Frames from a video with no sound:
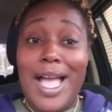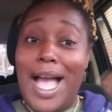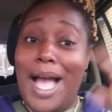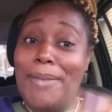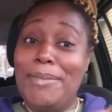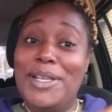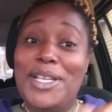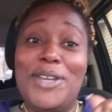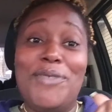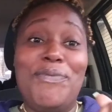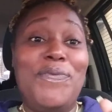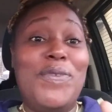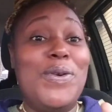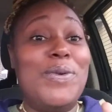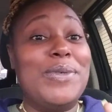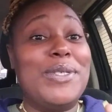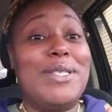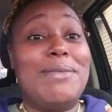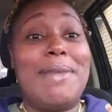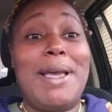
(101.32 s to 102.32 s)
I'm looking
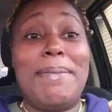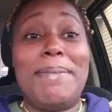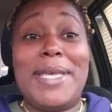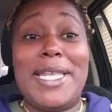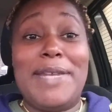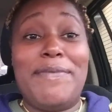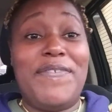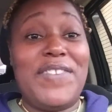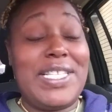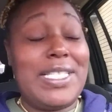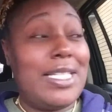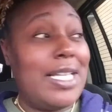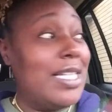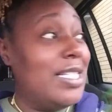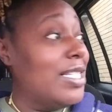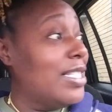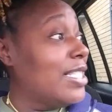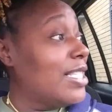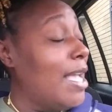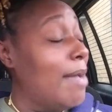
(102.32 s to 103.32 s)
forward to my
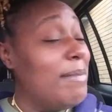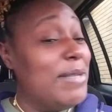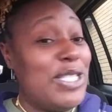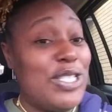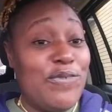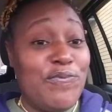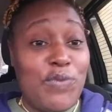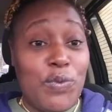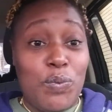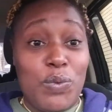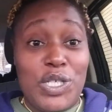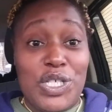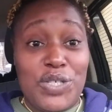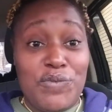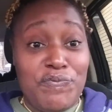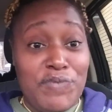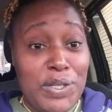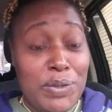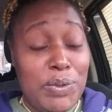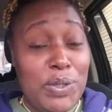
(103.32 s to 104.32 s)
manifestations coming to
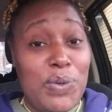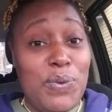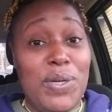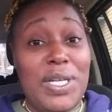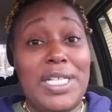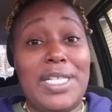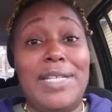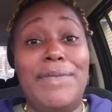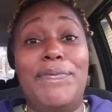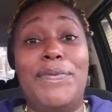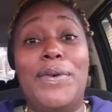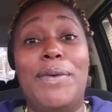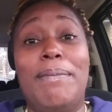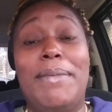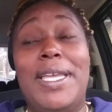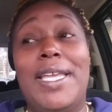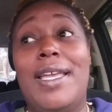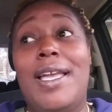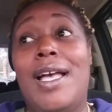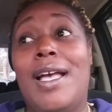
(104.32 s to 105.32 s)
fruition very quickly for
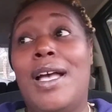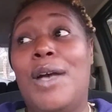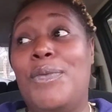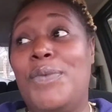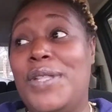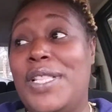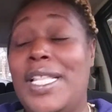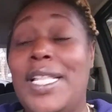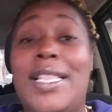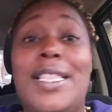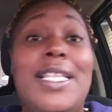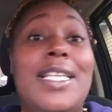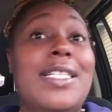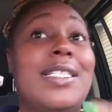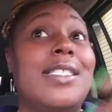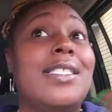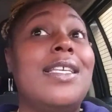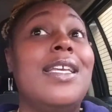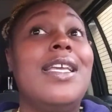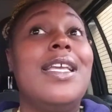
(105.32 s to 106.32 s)
me uh, within
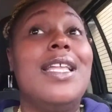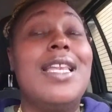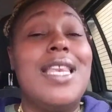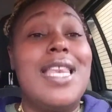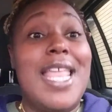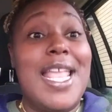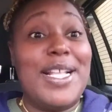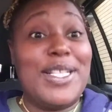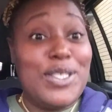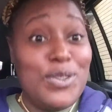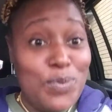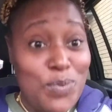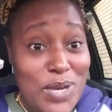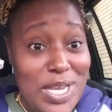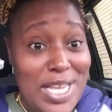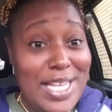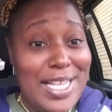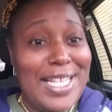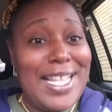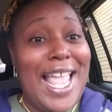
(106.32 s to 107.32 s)
this next
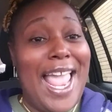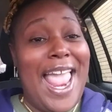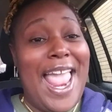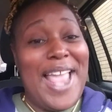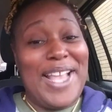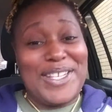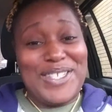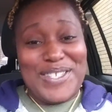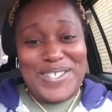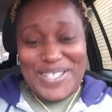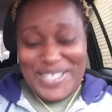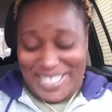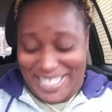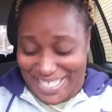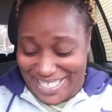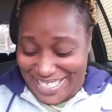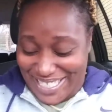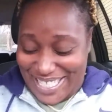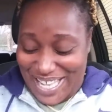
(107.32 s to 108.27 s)
week, actually.